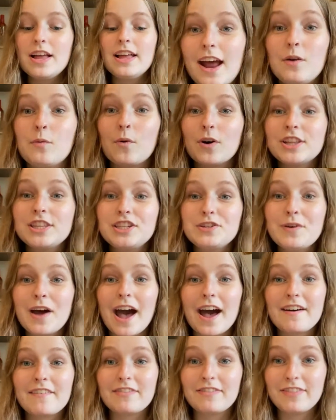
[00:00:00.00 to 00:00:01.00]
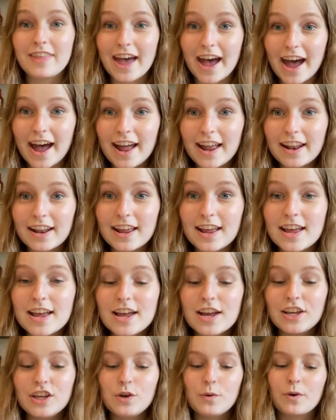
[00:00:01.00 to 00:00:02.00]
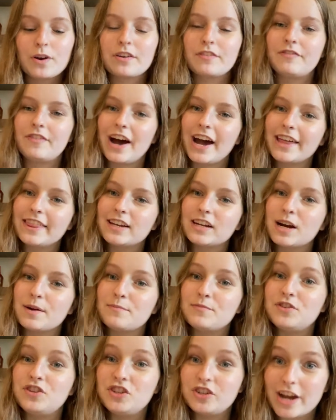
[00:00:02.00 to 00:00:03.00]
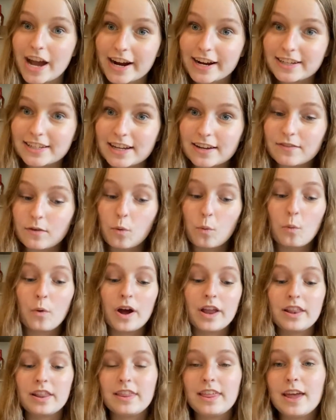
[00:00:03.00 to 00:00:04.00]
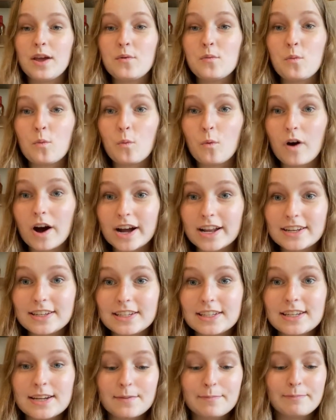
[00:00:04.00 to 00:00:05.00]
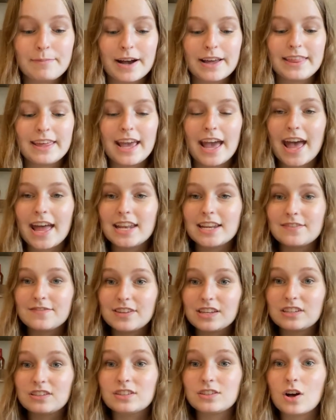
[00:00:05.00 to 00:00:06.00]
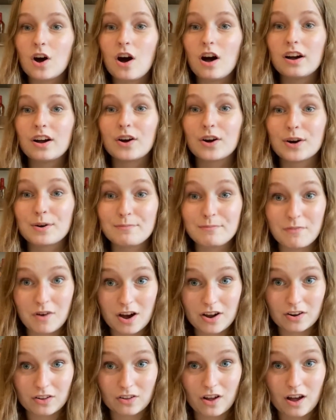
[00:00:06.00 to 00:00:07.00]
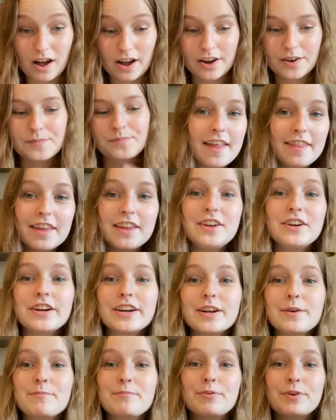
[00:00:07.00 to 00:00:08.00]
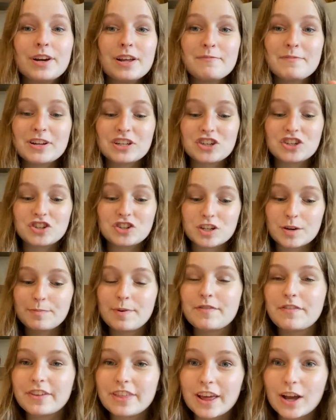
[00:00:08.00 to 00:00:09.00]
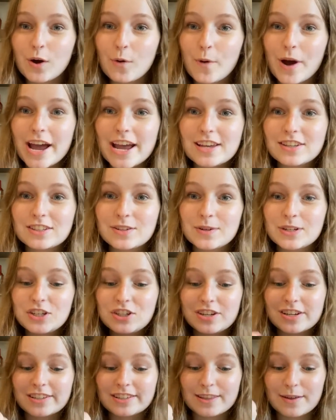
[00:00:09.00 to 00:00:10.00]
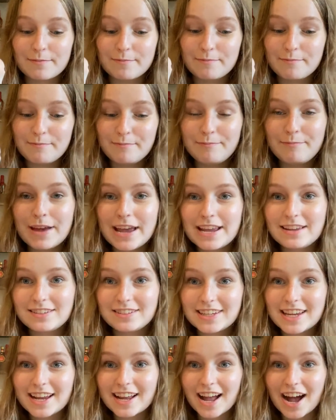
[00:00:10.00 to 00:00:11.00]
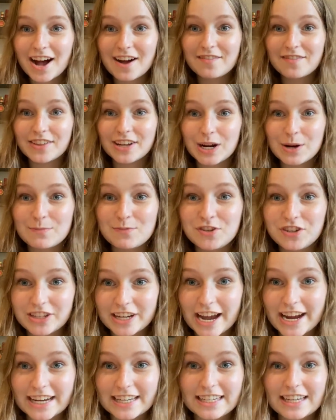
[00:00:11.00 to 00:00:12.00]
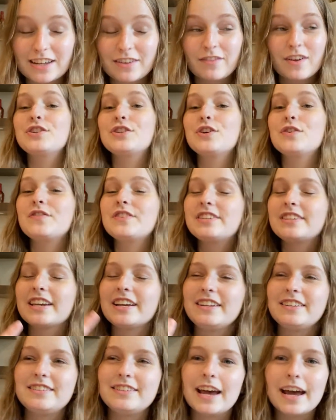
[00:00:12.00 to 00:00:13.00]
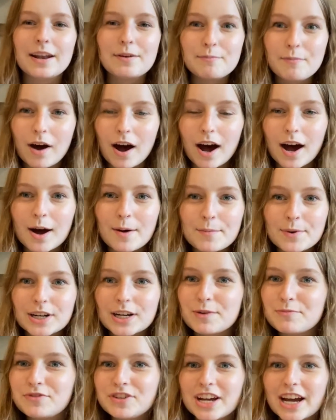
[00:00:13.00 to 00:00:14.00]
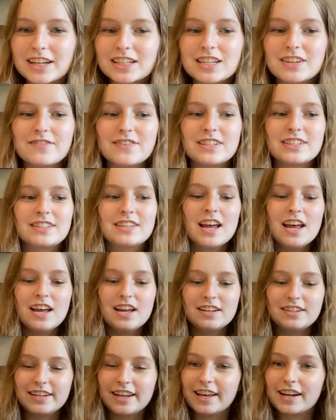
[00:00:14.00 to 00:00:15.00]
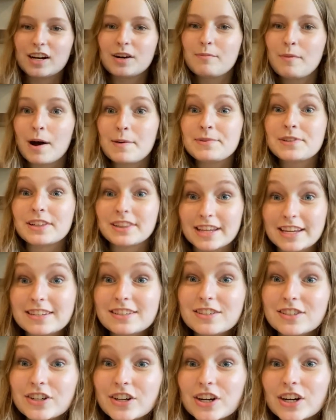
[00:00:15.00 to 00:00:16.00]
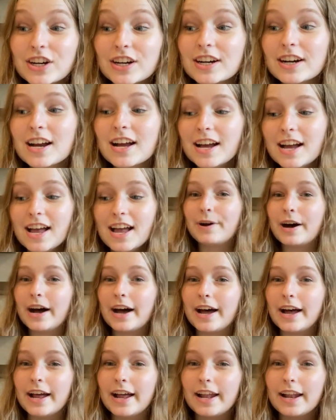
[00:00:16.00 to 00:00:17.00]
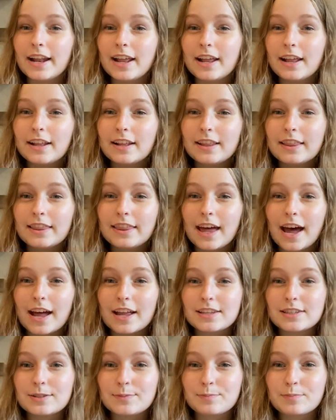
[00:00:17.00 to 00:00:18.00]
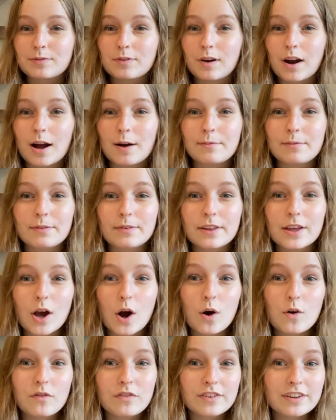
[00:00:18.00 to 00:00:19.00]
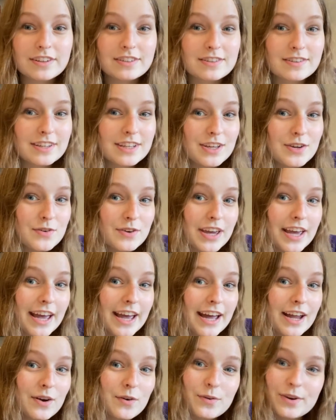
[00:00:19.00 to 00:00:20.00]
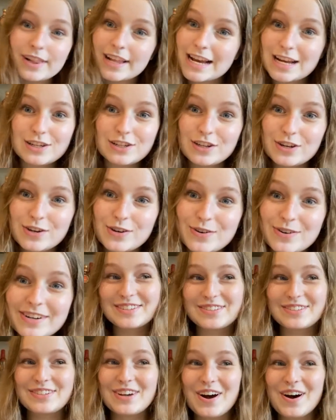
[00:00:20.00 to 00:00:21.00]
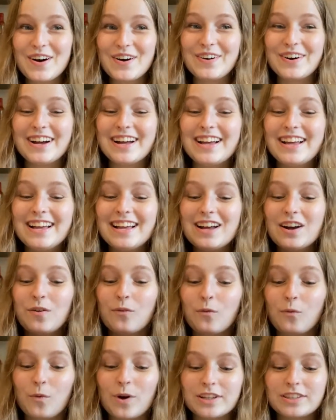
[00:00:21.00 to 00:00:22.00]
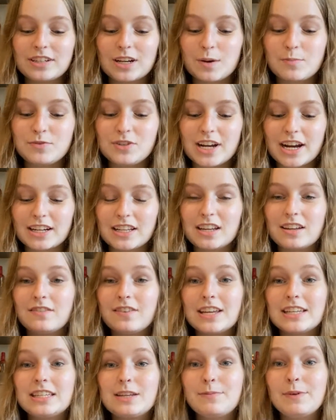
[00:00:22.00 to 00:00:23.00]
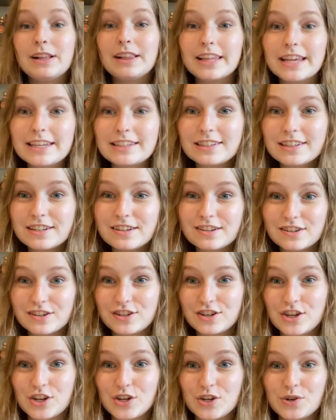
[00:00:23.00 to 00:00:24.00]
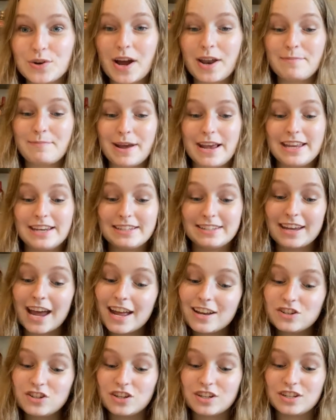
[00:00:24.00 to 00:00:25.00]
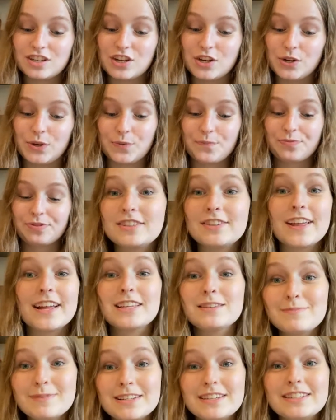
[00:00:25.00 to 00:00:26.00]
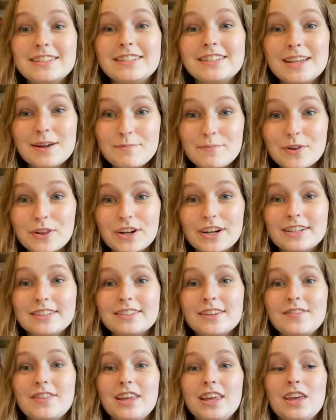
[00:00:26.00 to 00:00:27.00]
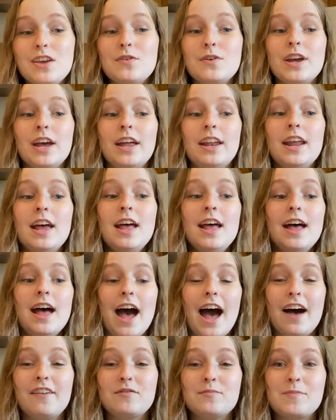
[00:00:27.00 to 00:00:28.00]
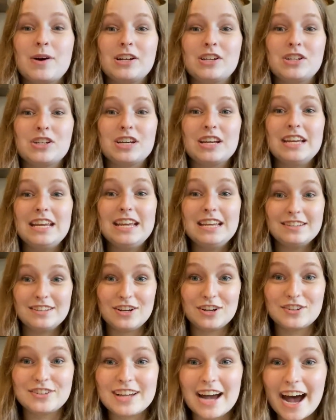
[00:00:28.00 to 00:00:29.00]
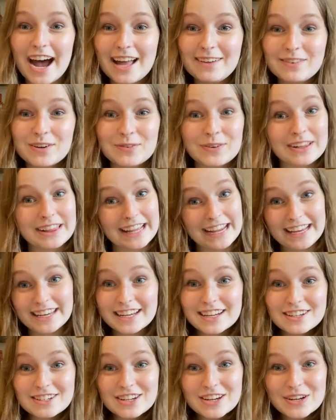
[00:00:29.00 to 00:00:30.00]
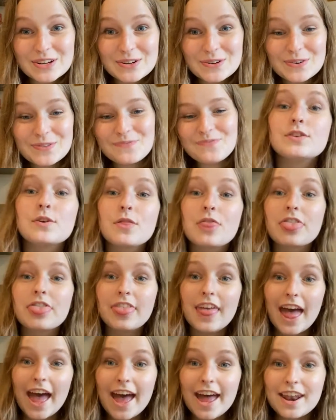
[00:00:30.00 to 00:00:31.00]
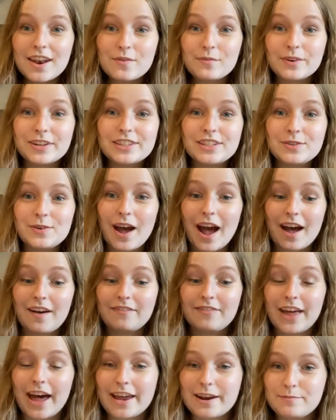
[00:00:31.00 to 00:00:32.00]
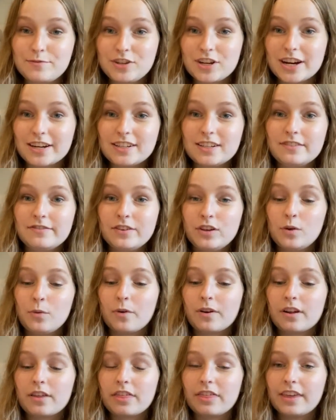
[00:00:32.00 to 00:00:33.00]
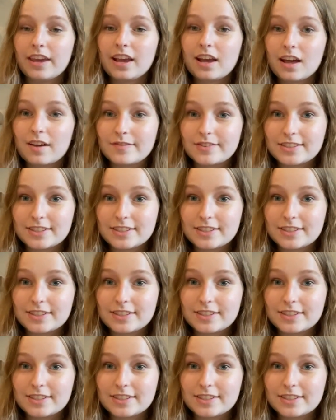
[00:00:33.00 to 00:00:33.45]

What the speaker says: And once you have that, you want to find their objective, what they want by the end of this song or monologue. And then you're going to pretty much strip everything away so it's just the basic of their objective. So if it's like dead mom, her objective is to get her mom to listen to her, but that's probably, hopefully, something you can't relate to. So what's her objective is to be listened to and paid attention to. So that's much simpler and something you can have a much easier time at relating to. So then once you have that objective, you want to think of